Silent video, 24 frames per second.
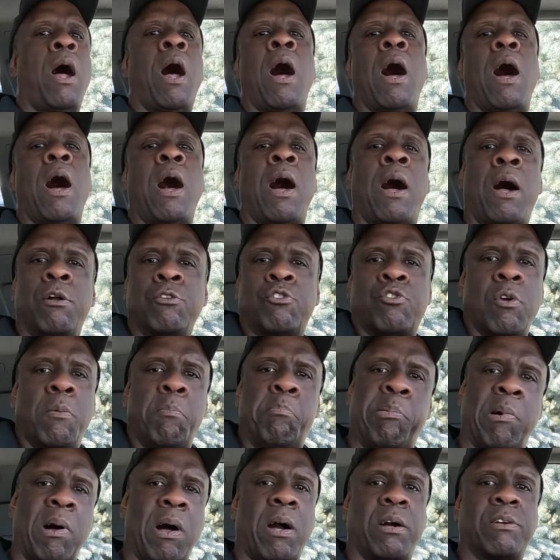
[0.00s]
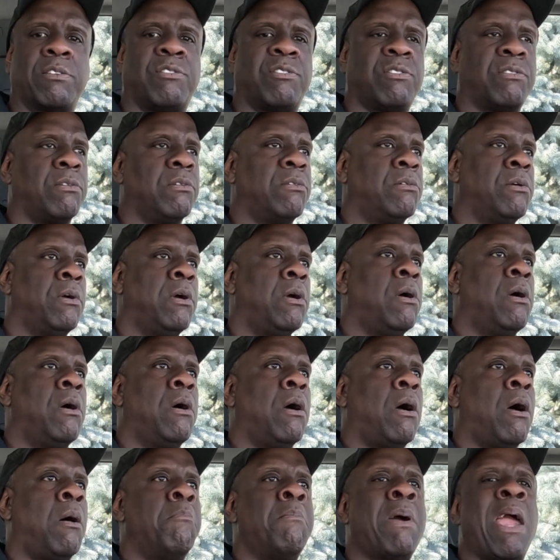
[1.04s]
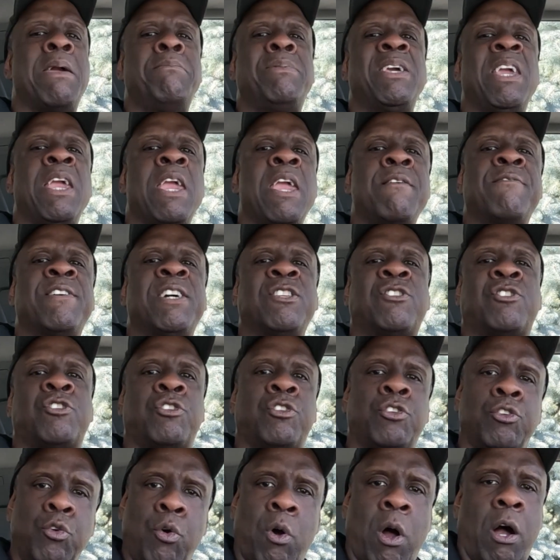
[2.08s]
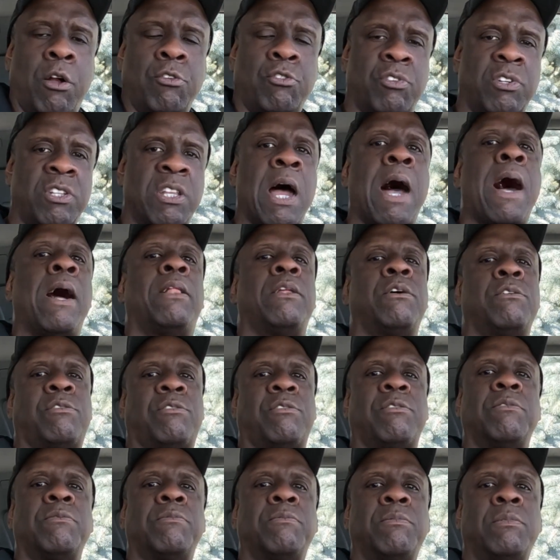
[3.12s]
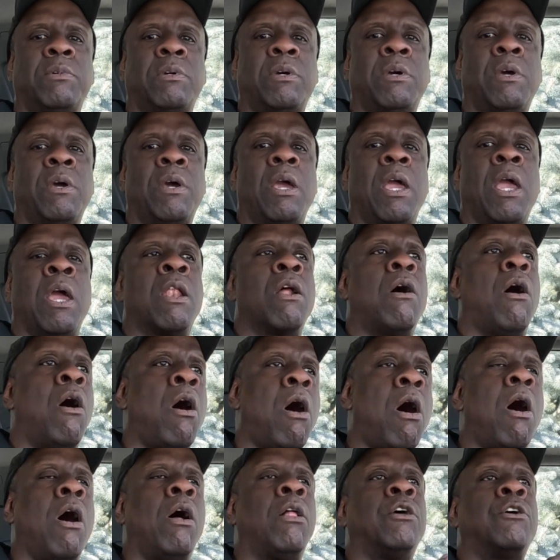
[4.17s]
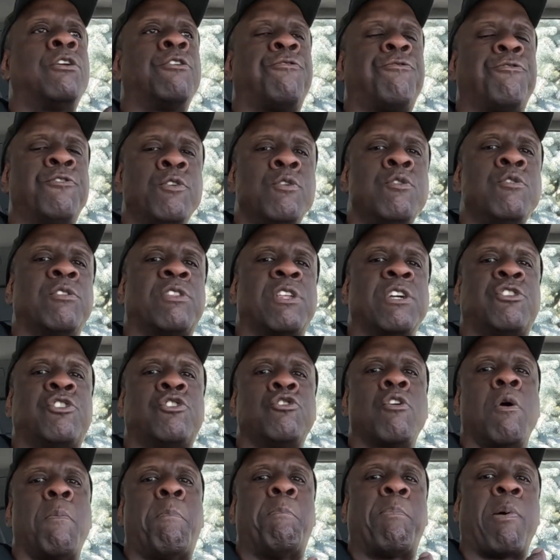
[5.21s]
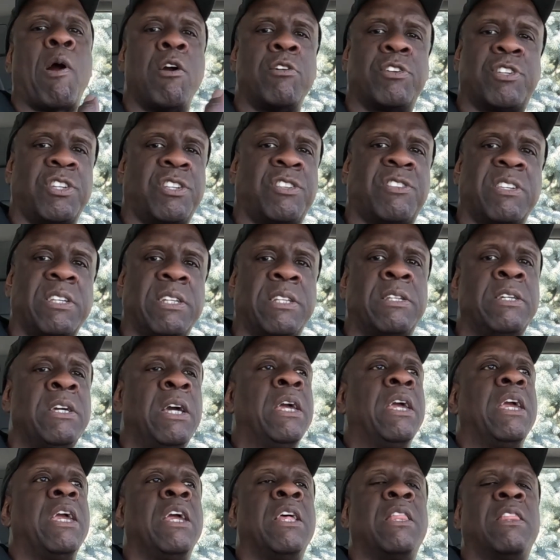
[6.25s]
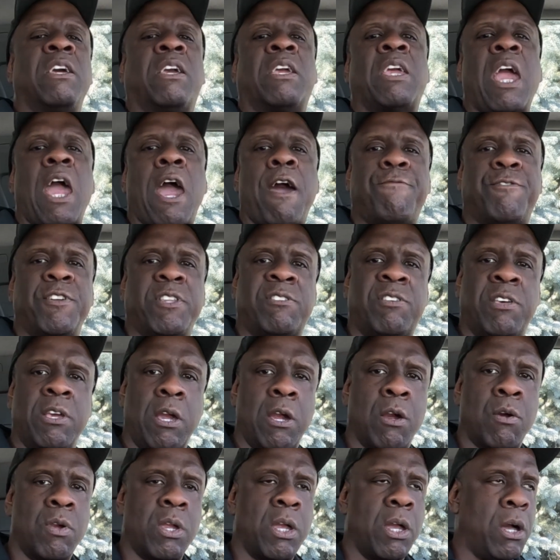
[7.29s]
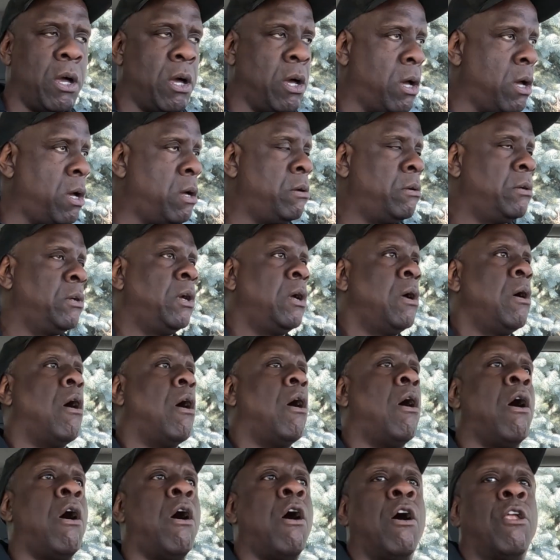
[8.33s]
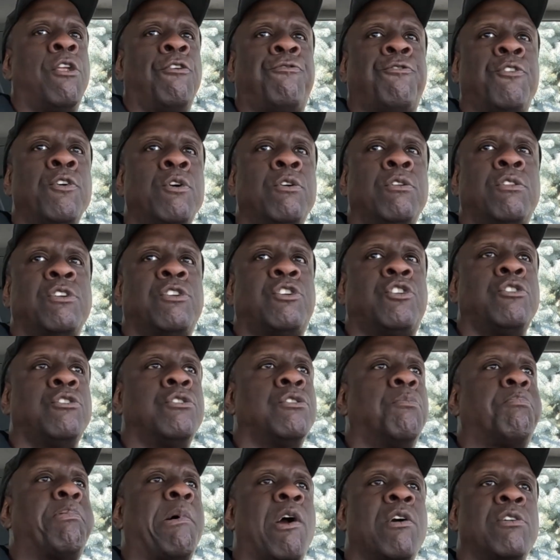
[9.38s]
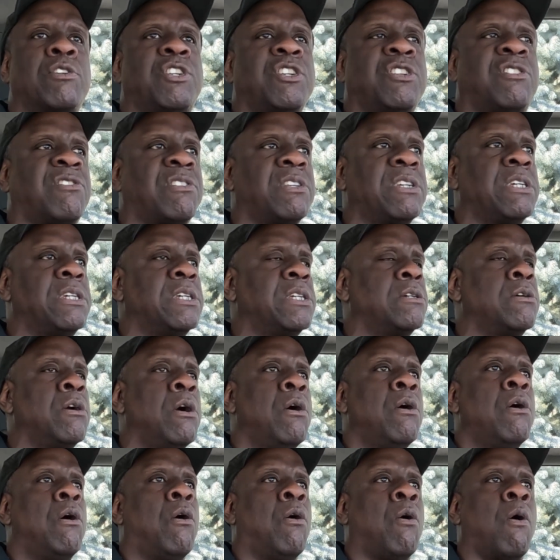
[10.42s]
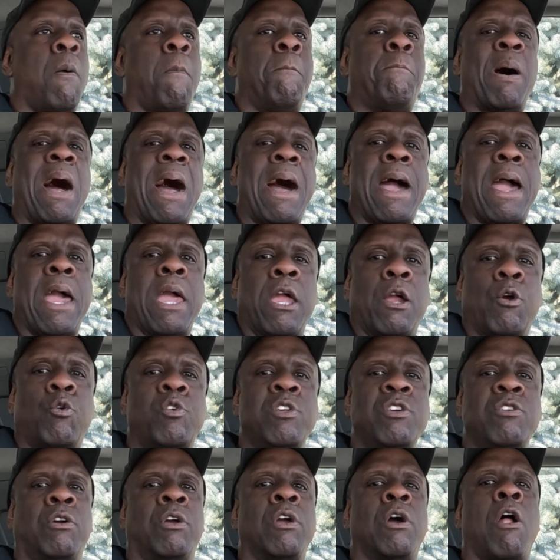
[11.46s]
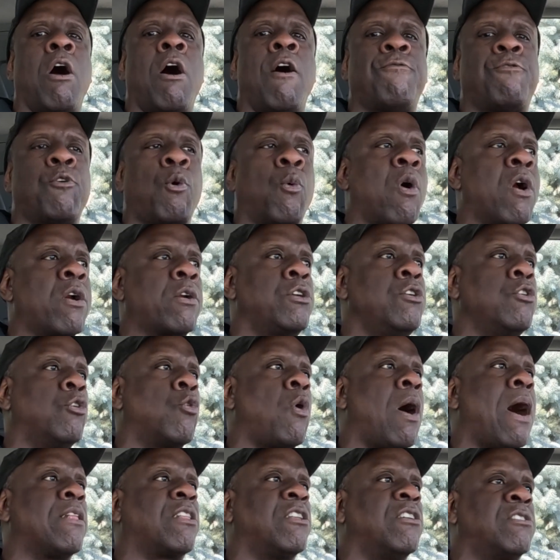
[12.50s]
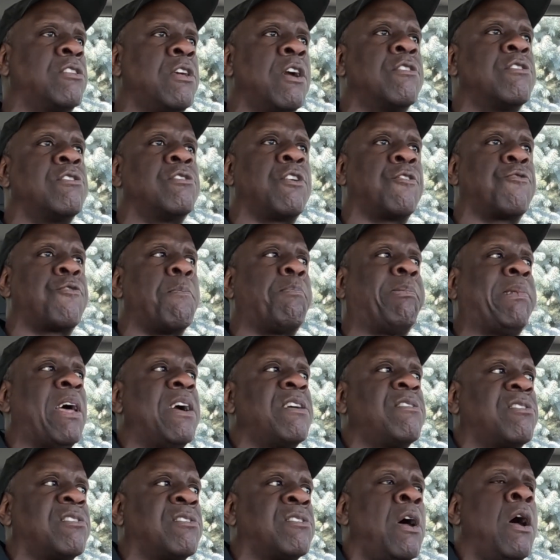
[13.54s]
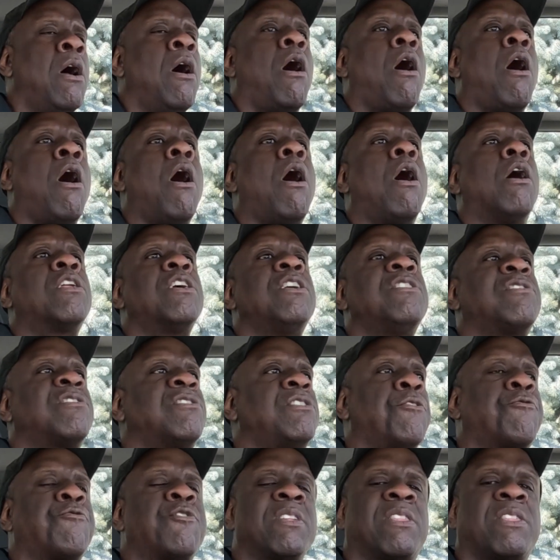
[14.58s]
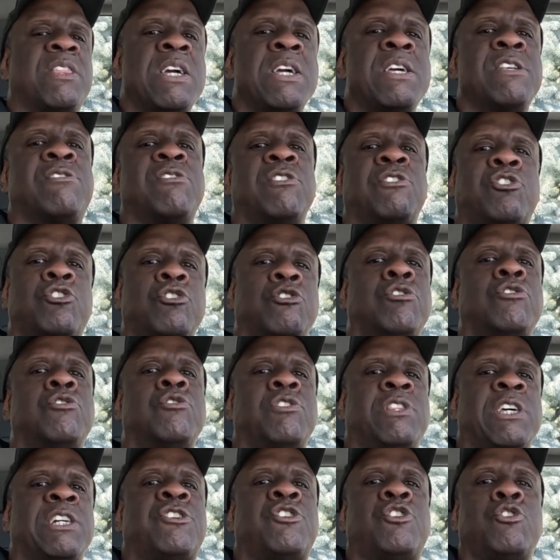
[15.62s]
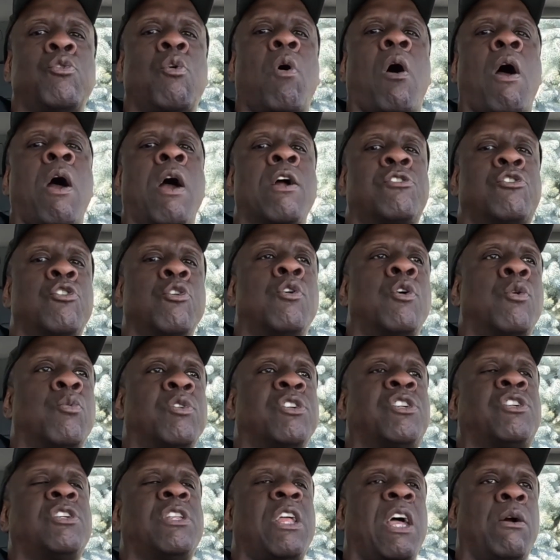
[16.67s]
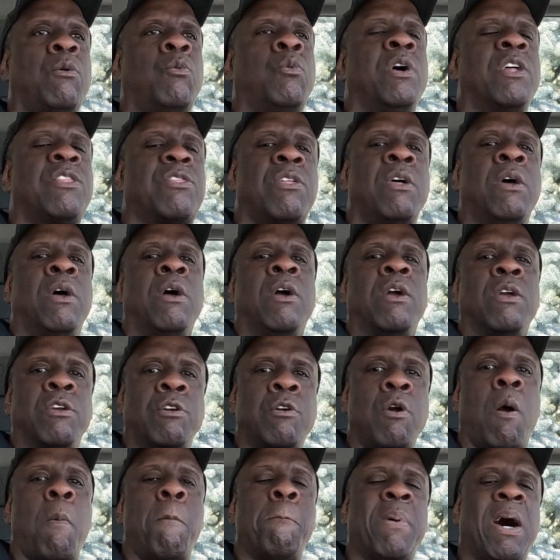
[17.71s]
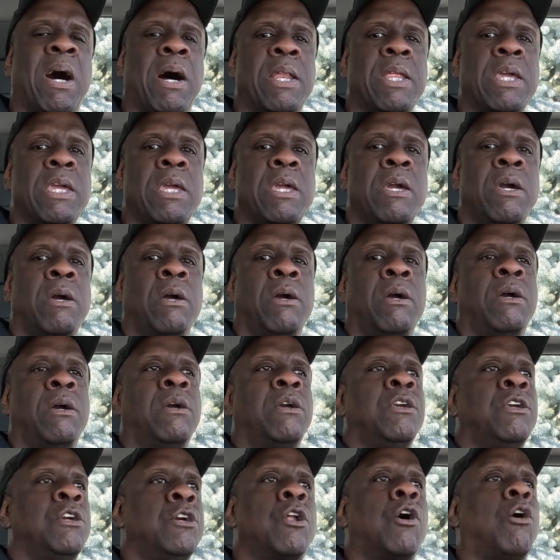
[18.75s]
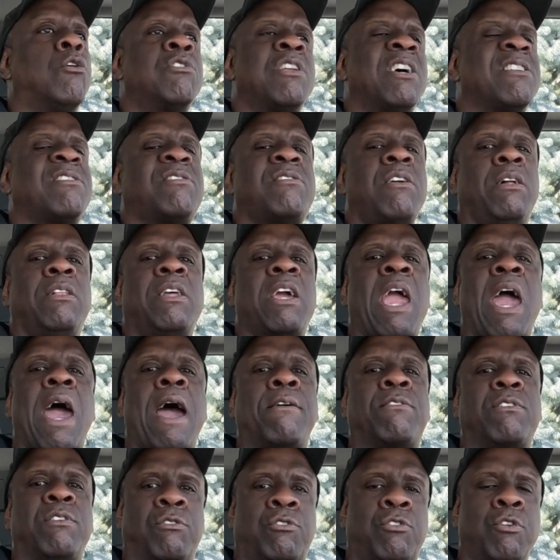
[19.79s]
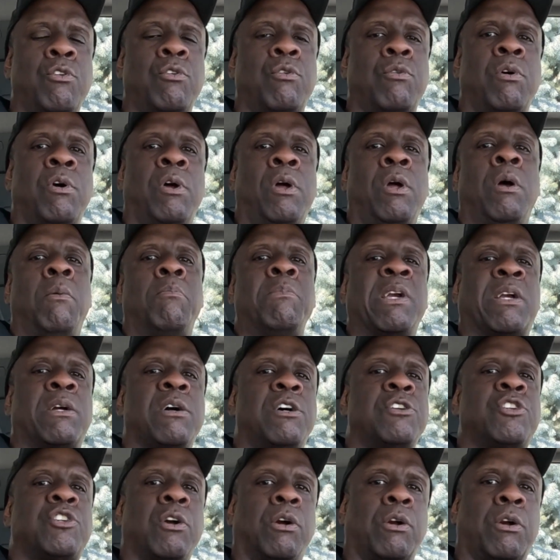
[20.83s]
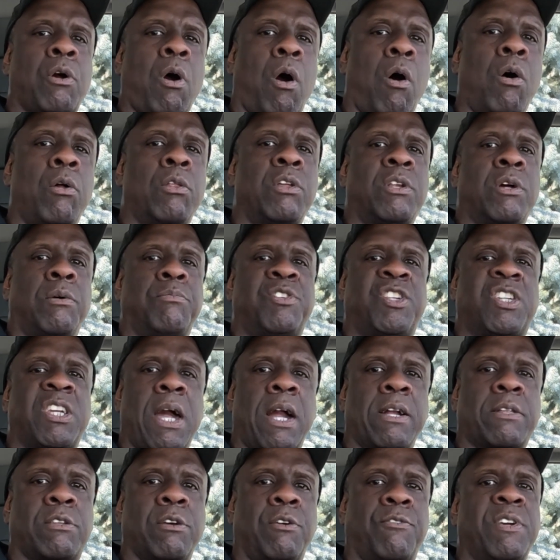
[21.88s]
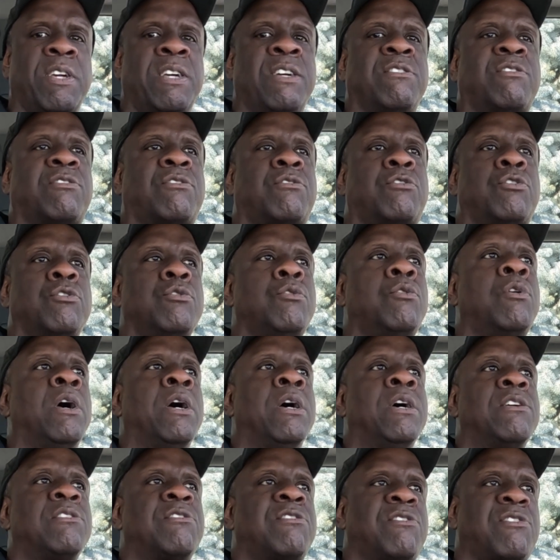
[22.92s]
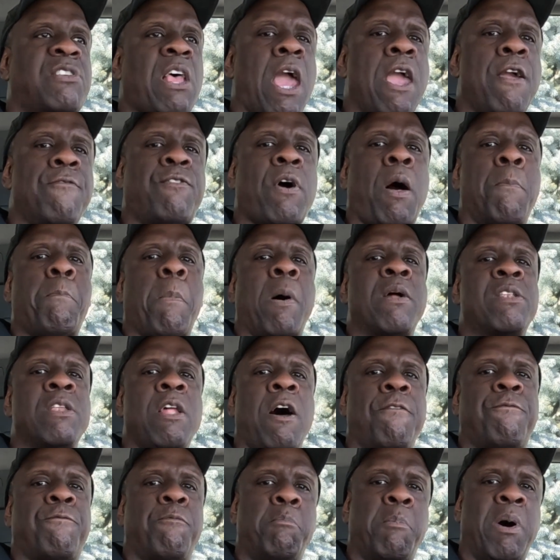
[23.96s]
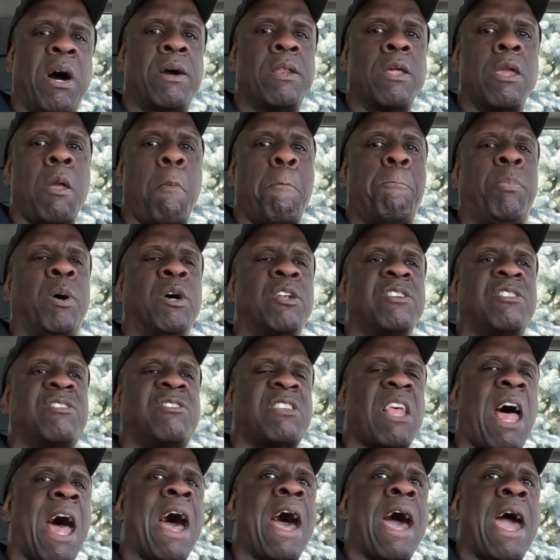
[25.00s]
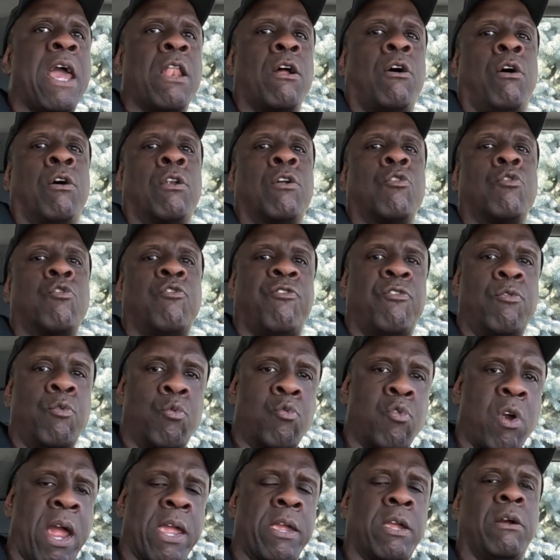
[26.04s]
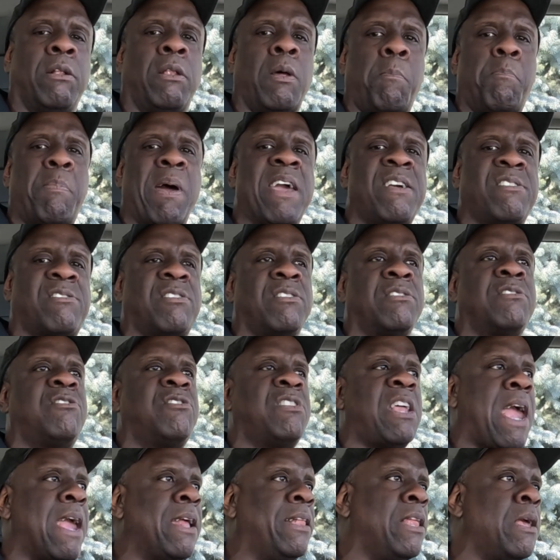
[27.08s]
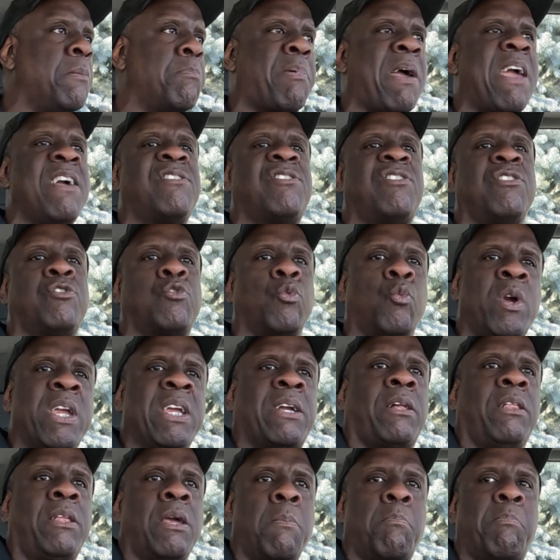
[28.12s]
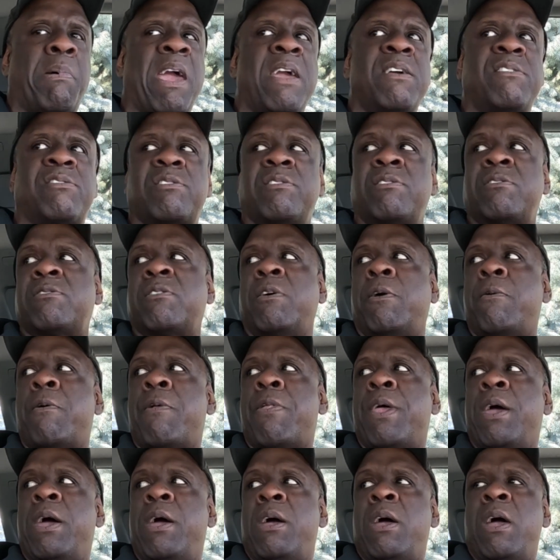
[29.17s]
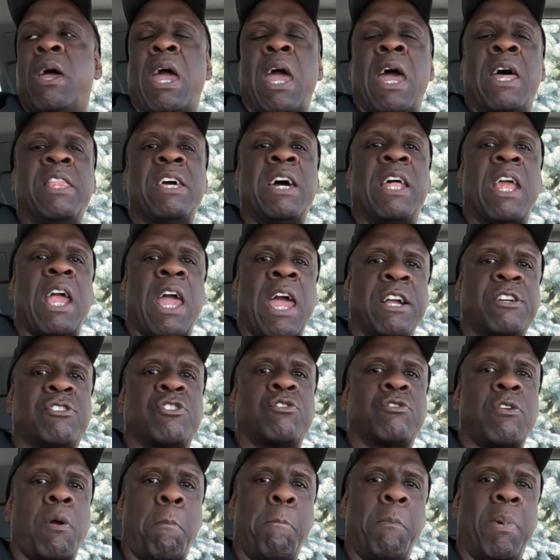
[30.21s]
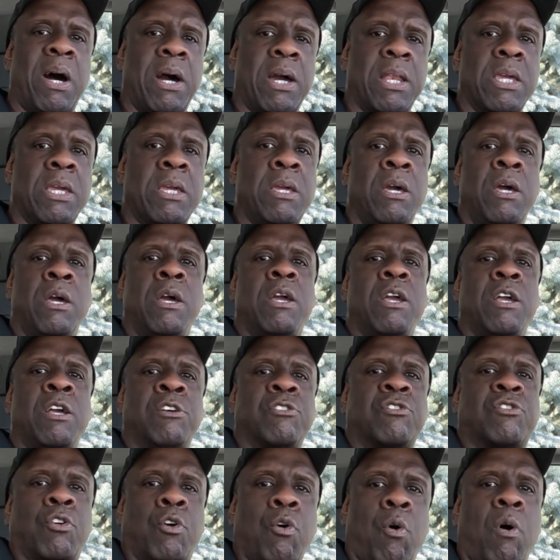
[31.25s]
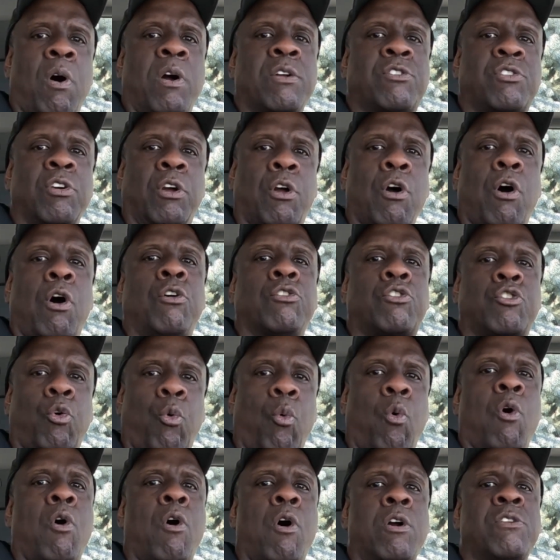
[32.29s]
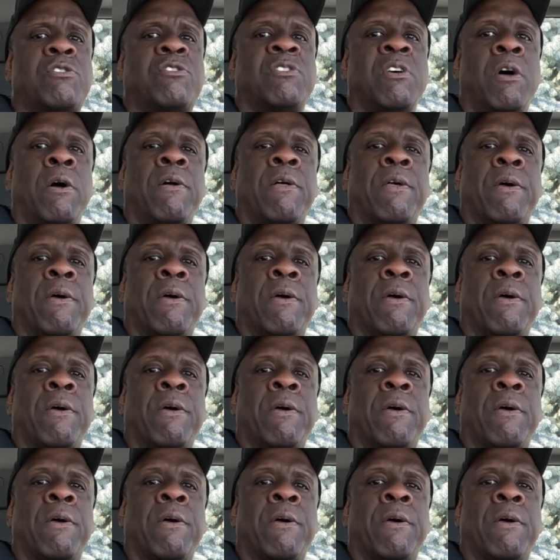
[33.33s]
$100, maybe even $200, and all of the food that you're purchasing in the cafeteria, all the food that you're purchasing or buying when you get off of work, you go out to dinner, different places, all these different things that you are doing with your money, you don't necessarily have to do, because your goal and objective is to save up enough money and put aside on a regular basis, daily basis, weekly basis, and that extra money is going to go towards